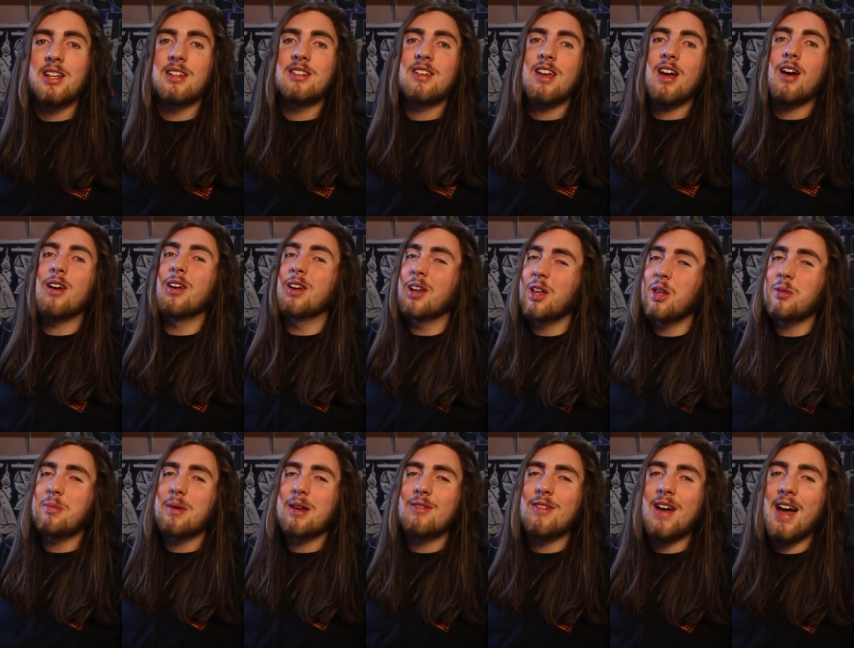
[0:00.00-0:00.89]
because they are a little
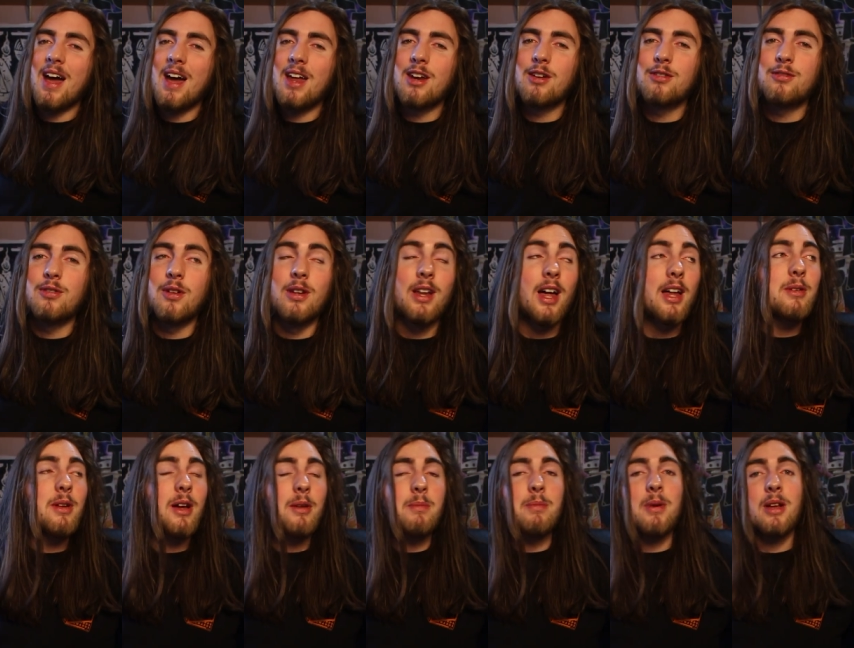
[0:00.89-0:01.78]
bit of a handful.
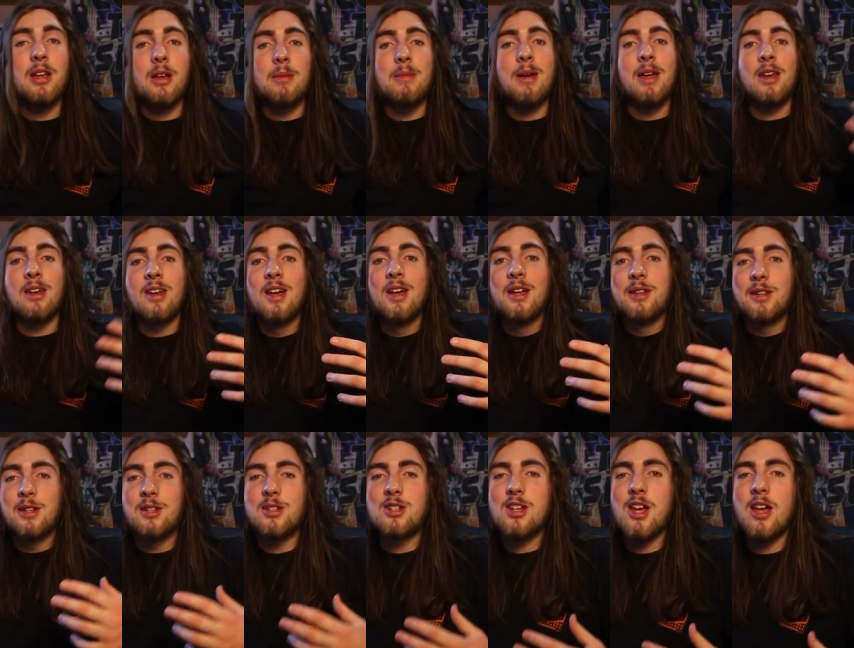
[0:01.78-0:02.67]
I'd bring them in
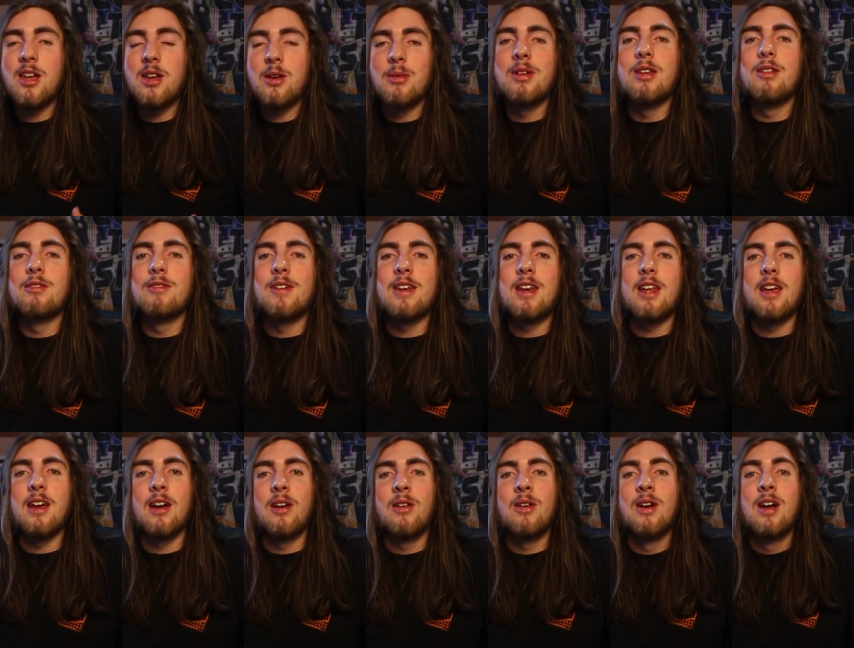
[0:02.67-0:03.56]
to show you in the
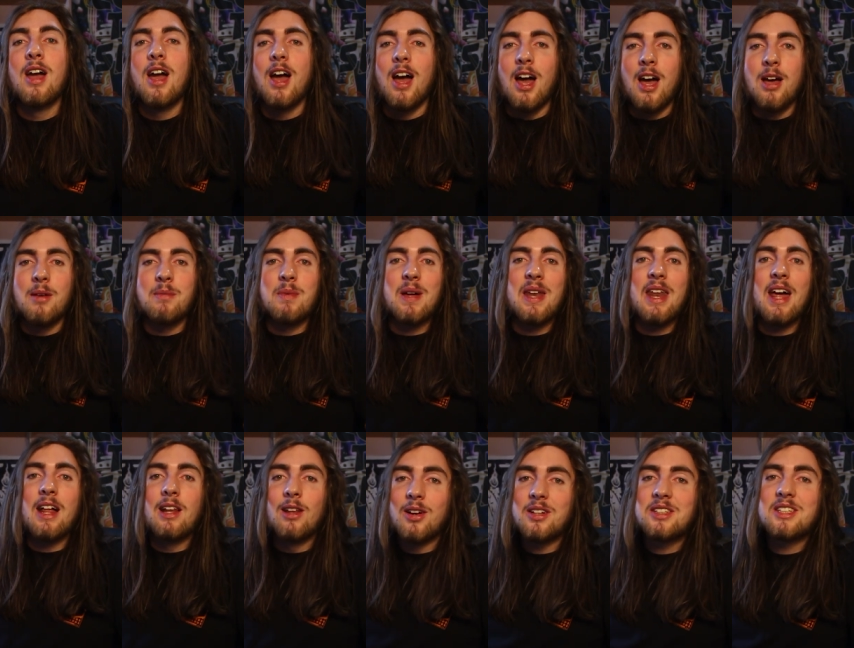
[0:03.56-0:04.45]
video, but
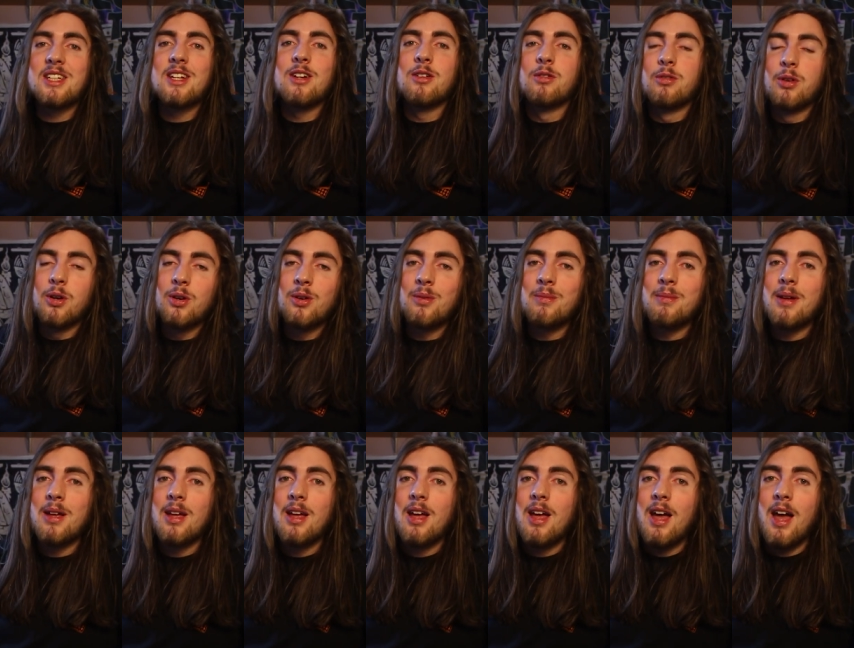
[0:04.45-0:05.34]
they're locked in a room,
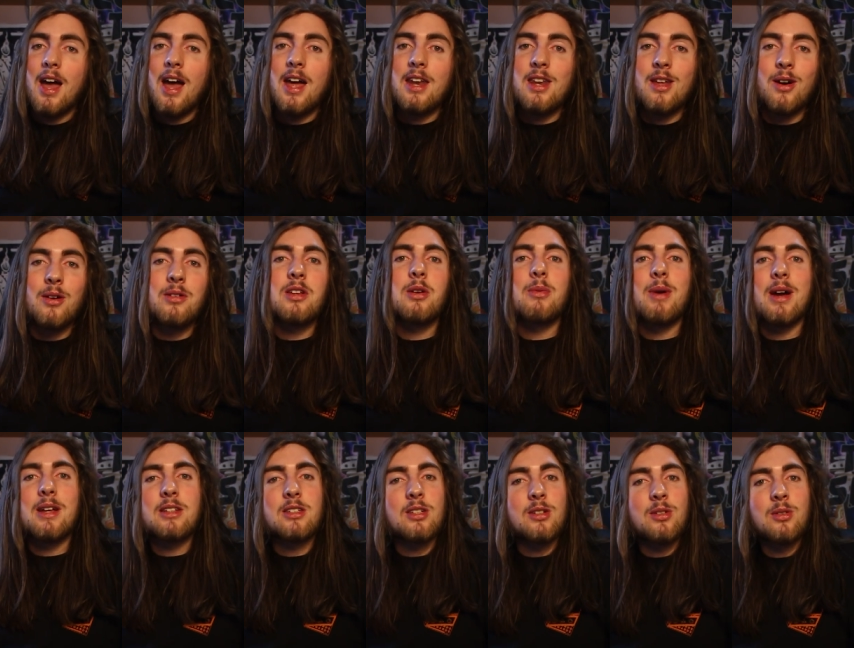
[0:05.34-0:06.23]
and the only
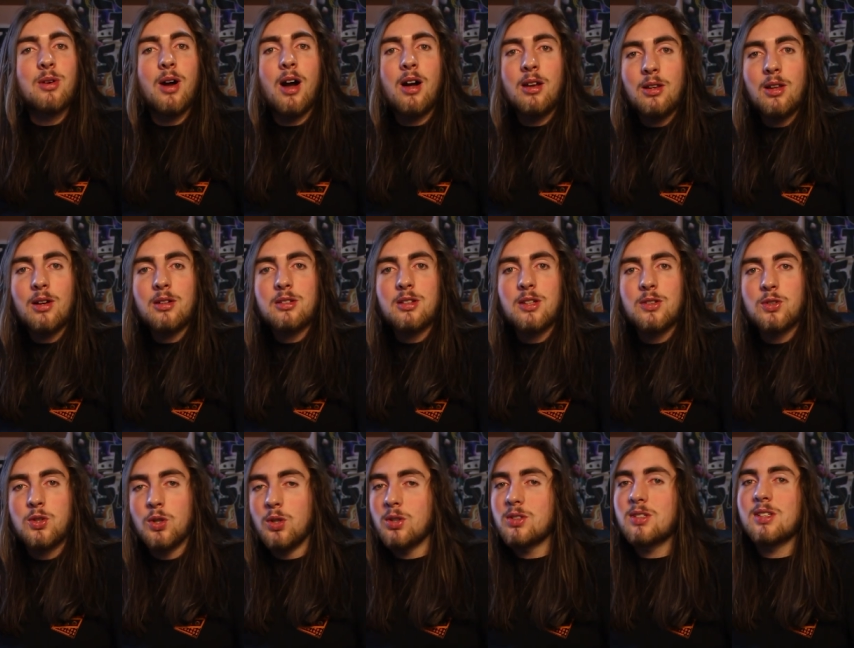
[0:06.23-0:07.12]
way to unlock the
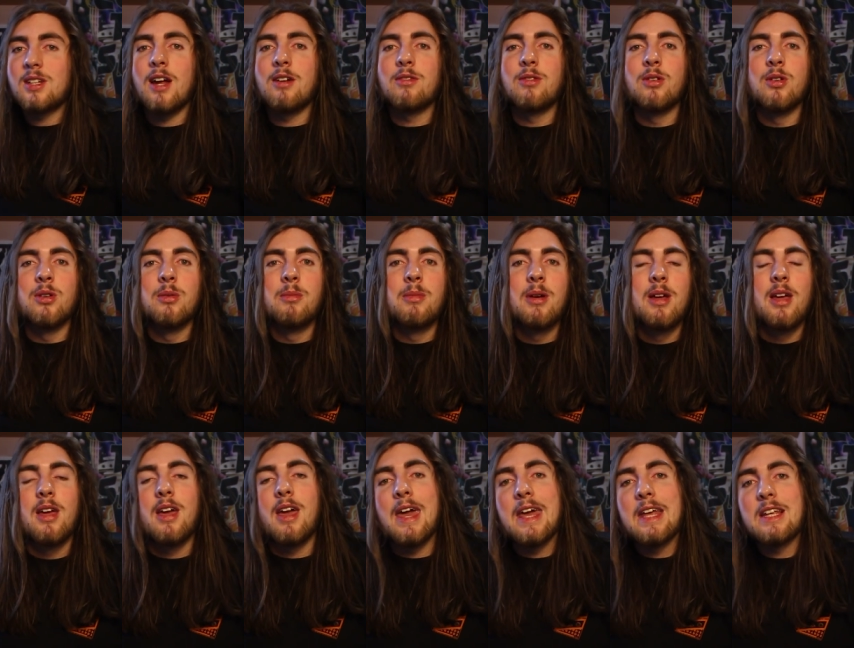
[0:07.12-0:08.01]
door to that room
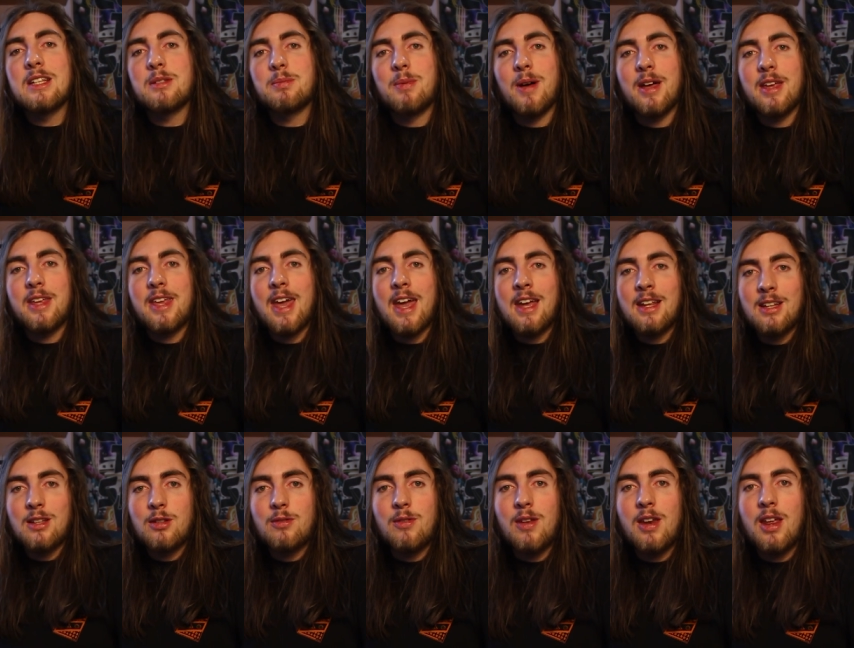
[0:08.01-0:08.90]
is by getting
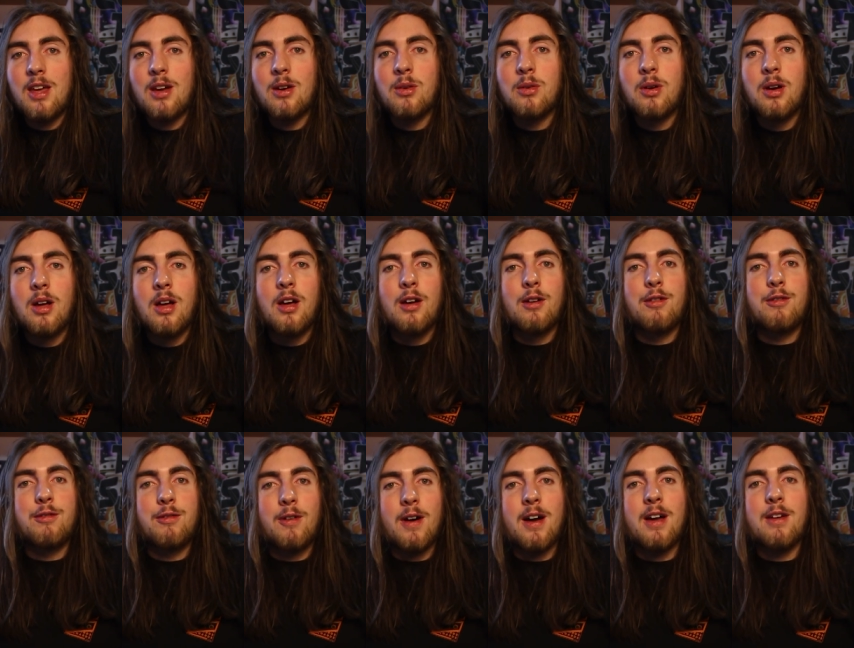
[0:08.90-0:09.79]
this video
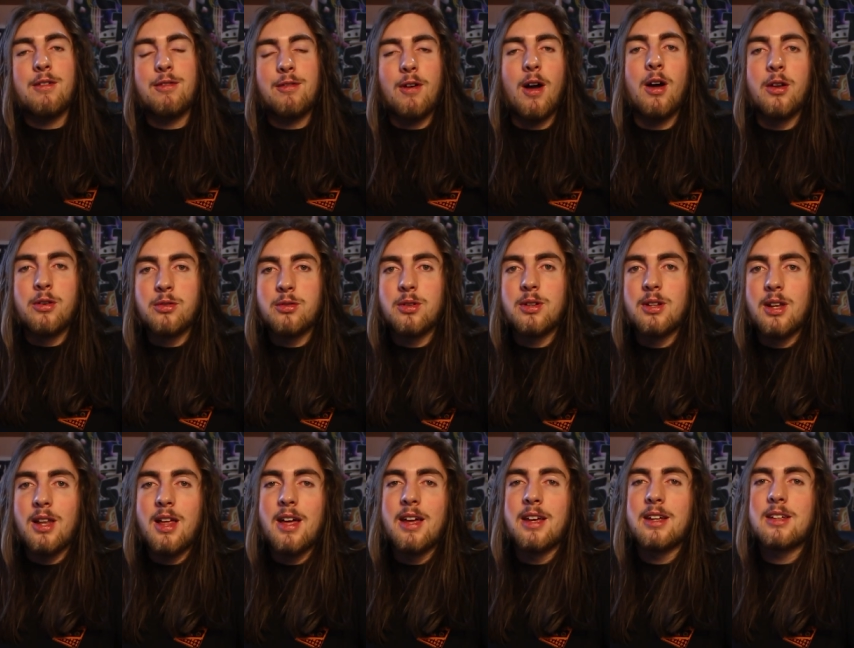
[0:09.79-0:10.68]
500
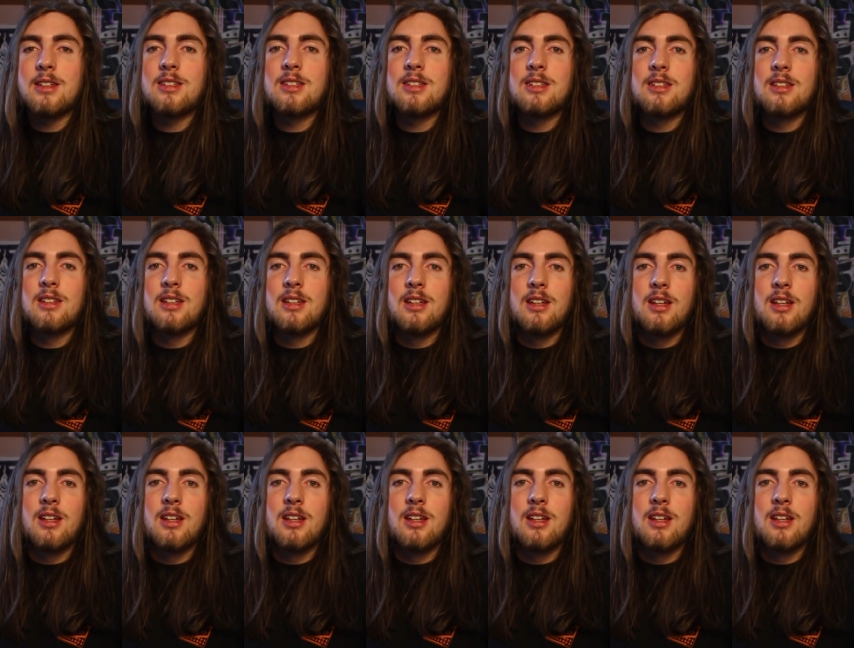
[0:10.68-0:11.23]
likes.